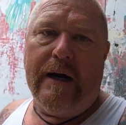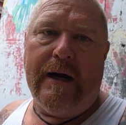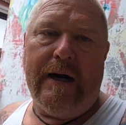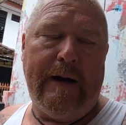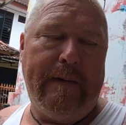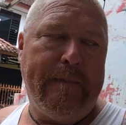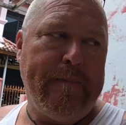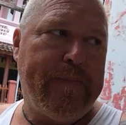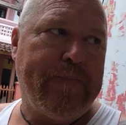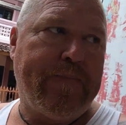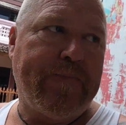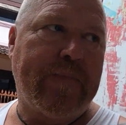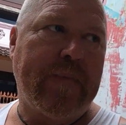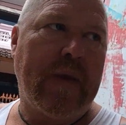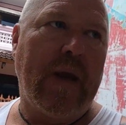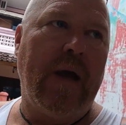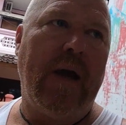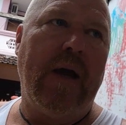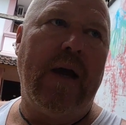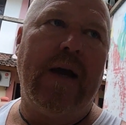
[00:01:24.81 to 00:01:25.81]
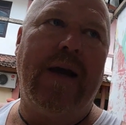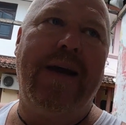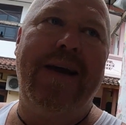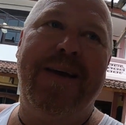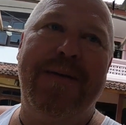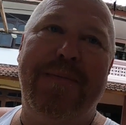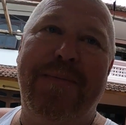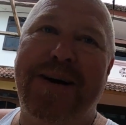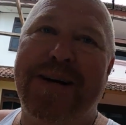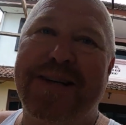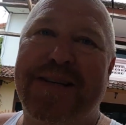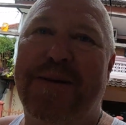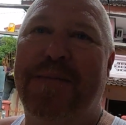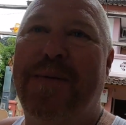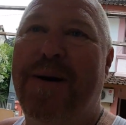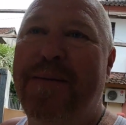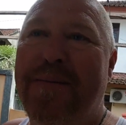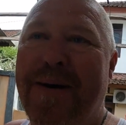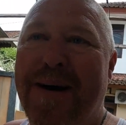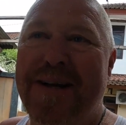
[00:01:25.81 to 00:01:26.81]
And it must
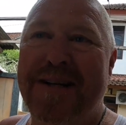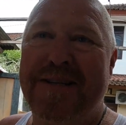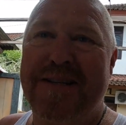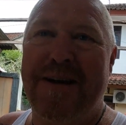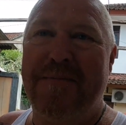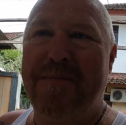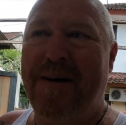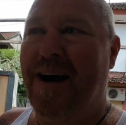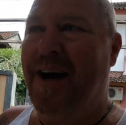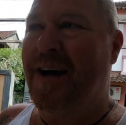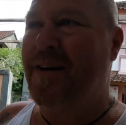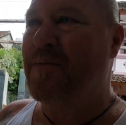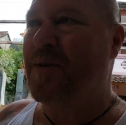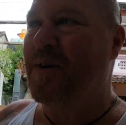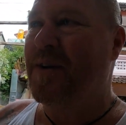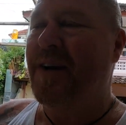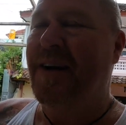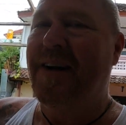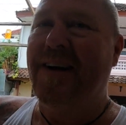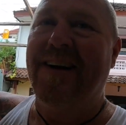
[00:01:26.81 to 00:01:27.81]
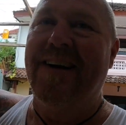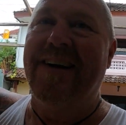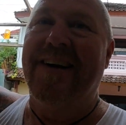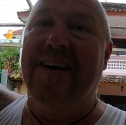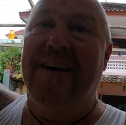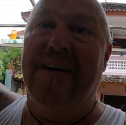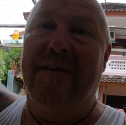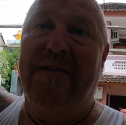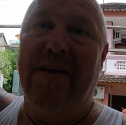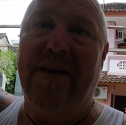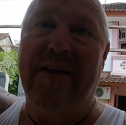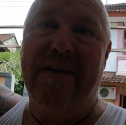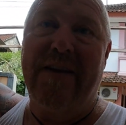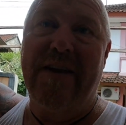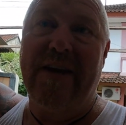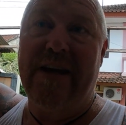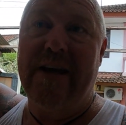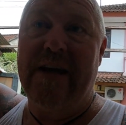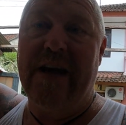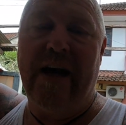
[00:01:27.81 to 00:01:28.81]
have been made of some hardwood that
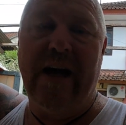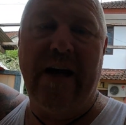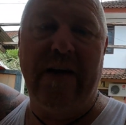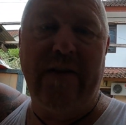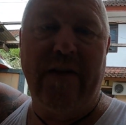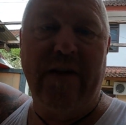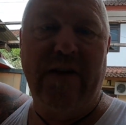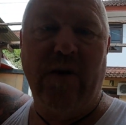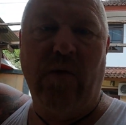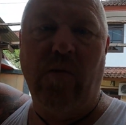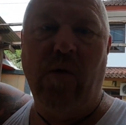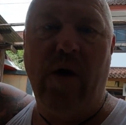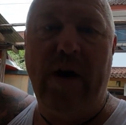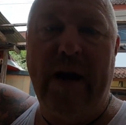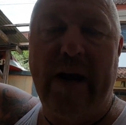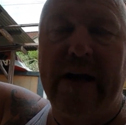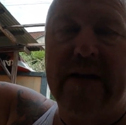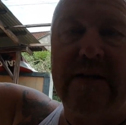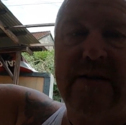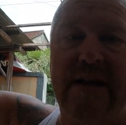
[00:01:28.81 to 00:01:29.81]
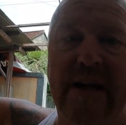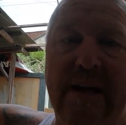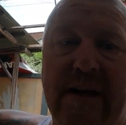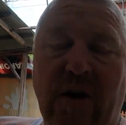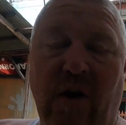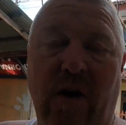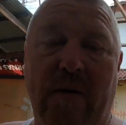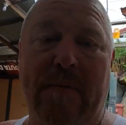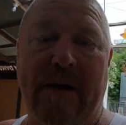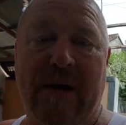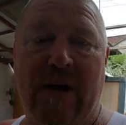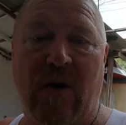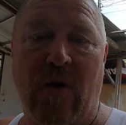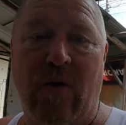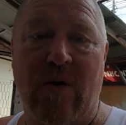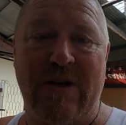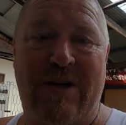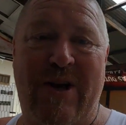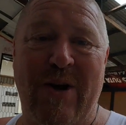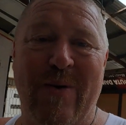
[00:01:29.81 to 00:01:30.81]
the white ants didn't like,
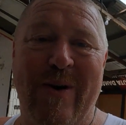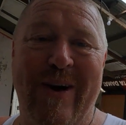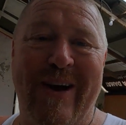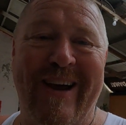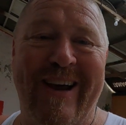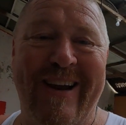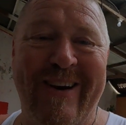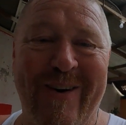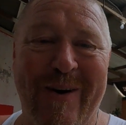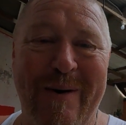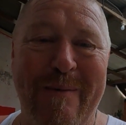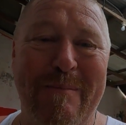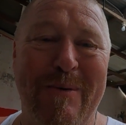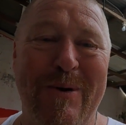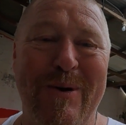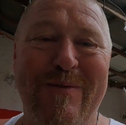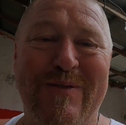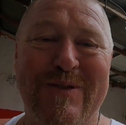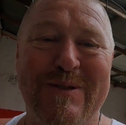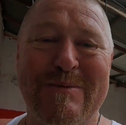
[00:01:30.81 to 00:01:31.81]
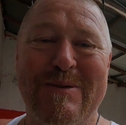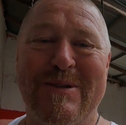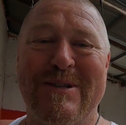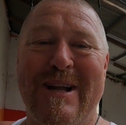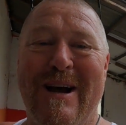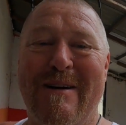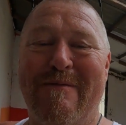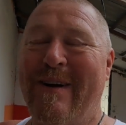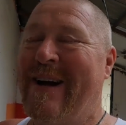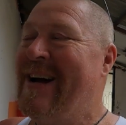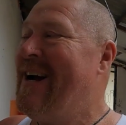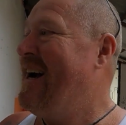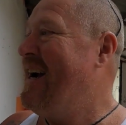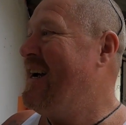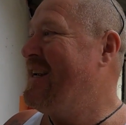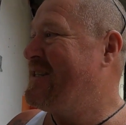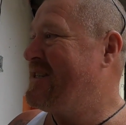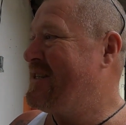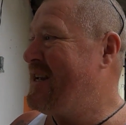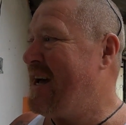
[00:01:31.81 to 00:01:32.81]
because when I moved some
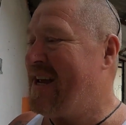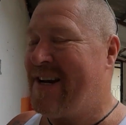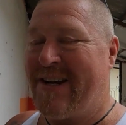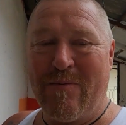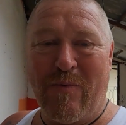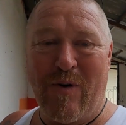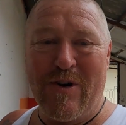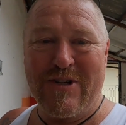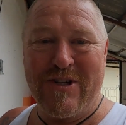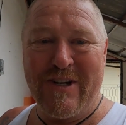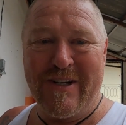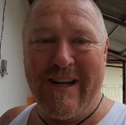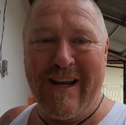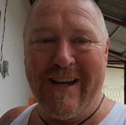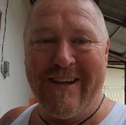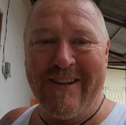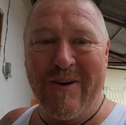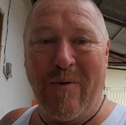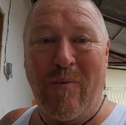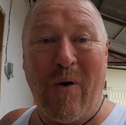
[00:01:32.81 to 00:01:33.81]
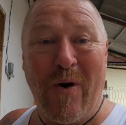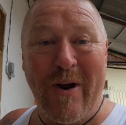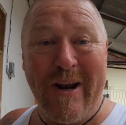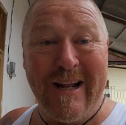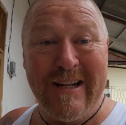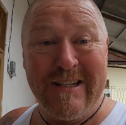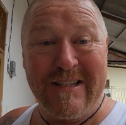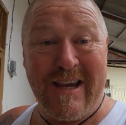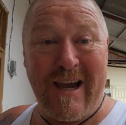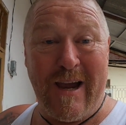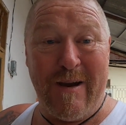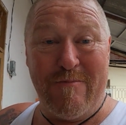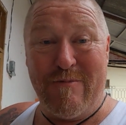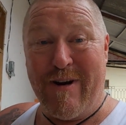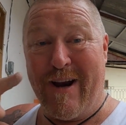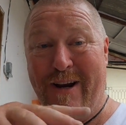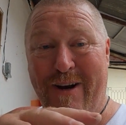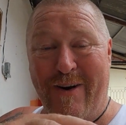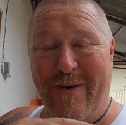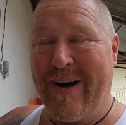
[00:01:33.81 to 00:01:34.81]
stuff and started to wash it down, the white ants came
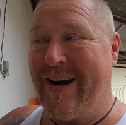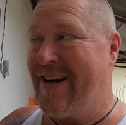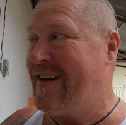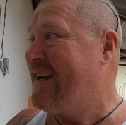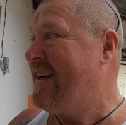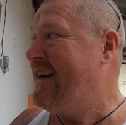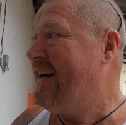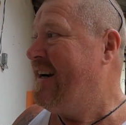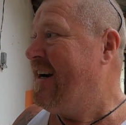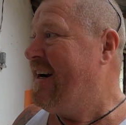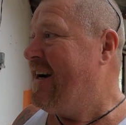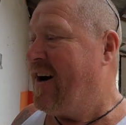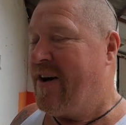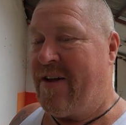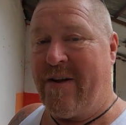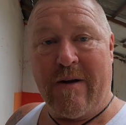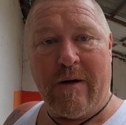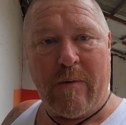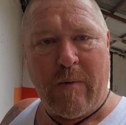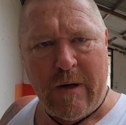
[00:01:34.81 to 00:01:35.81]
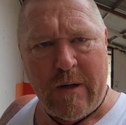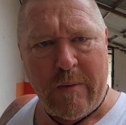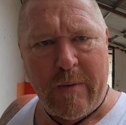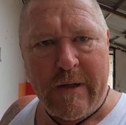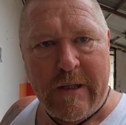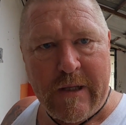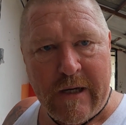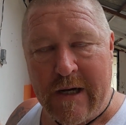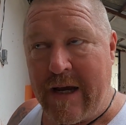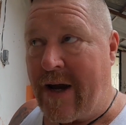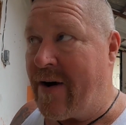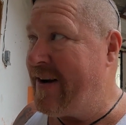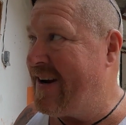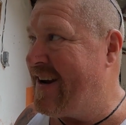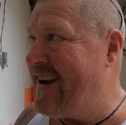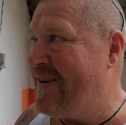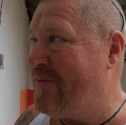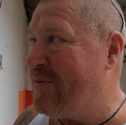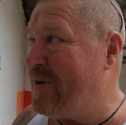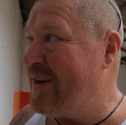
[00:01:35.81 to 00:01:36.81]
running around. I thought, I wonder where they're
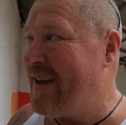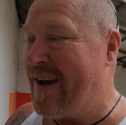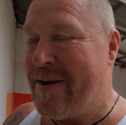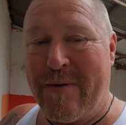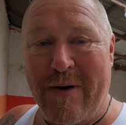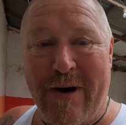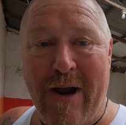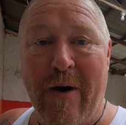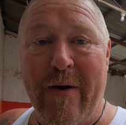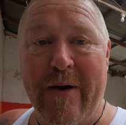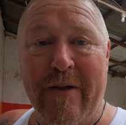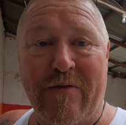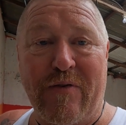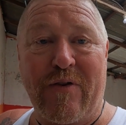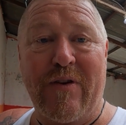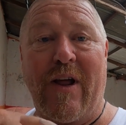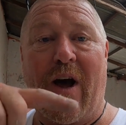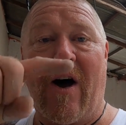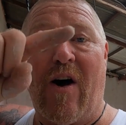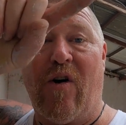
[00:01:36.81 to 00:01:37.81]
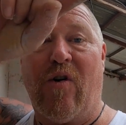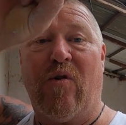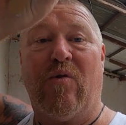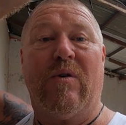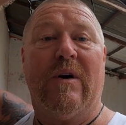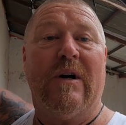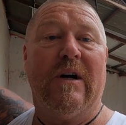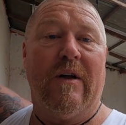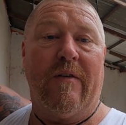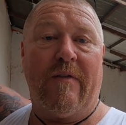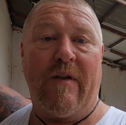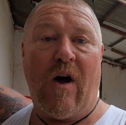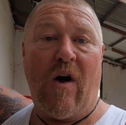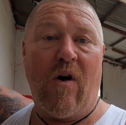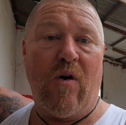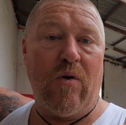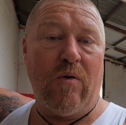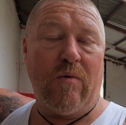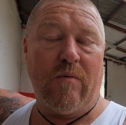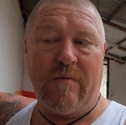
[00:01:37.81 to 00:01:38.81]
going. Well, they were going through the
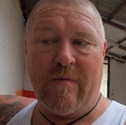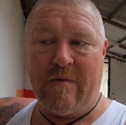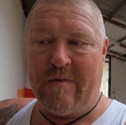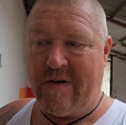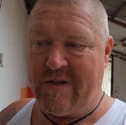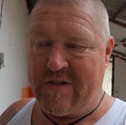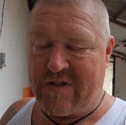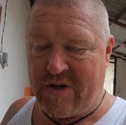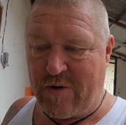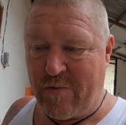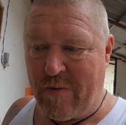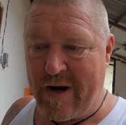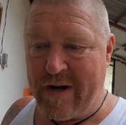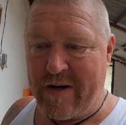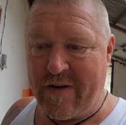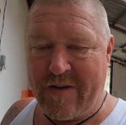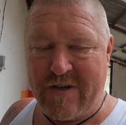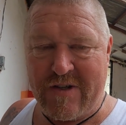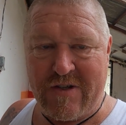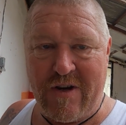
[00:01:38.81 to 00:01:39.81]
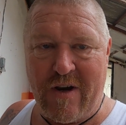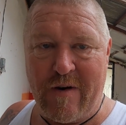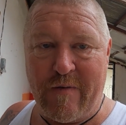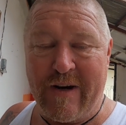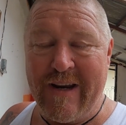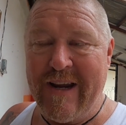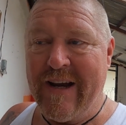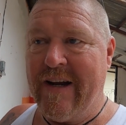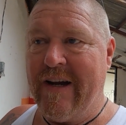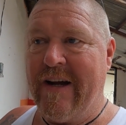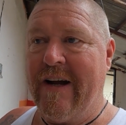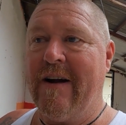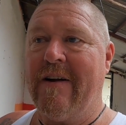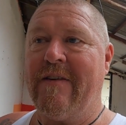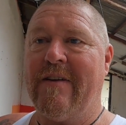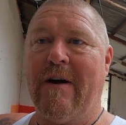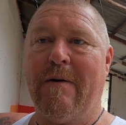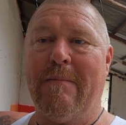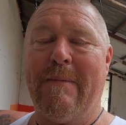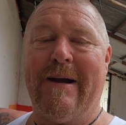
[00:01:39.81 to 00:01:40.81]
whole surround of the servery.
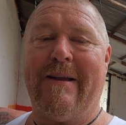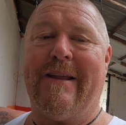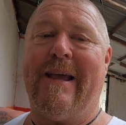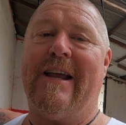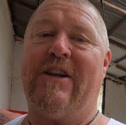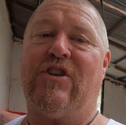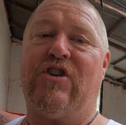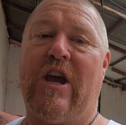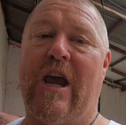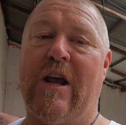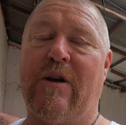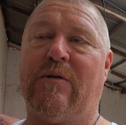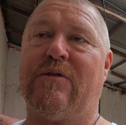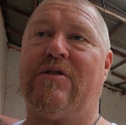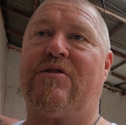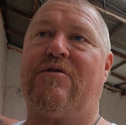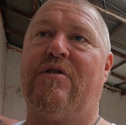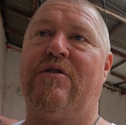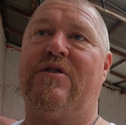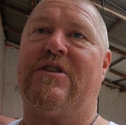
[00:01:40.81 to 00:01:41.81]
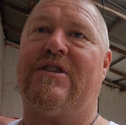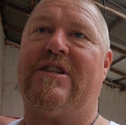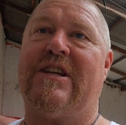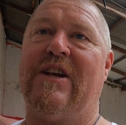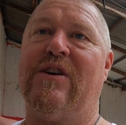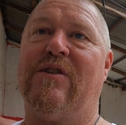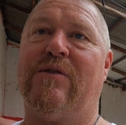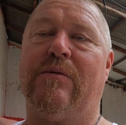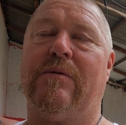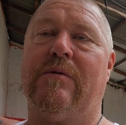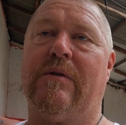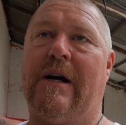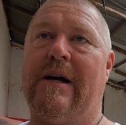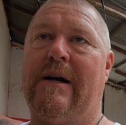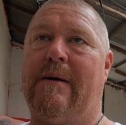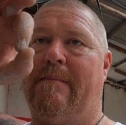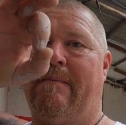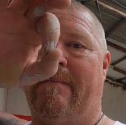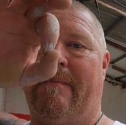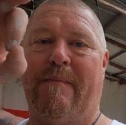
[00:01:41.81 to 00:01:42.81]
They had channels through steel
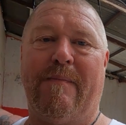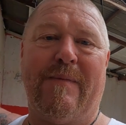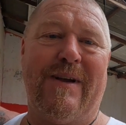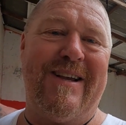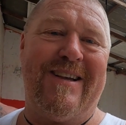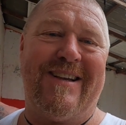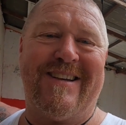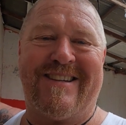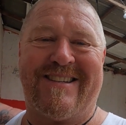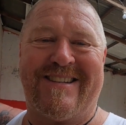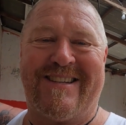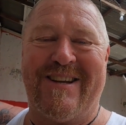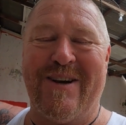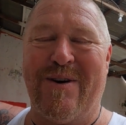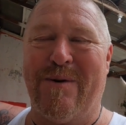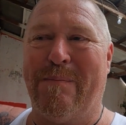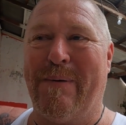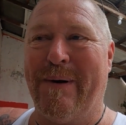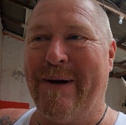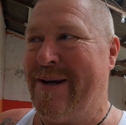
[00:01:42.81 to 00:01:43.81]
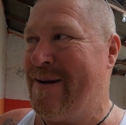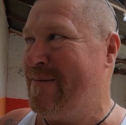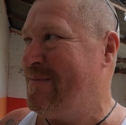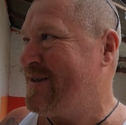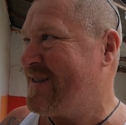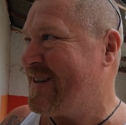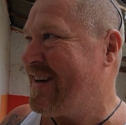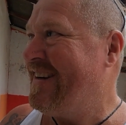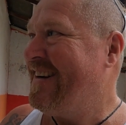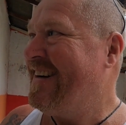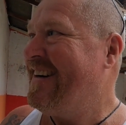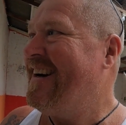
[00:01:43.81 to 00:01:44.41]
beams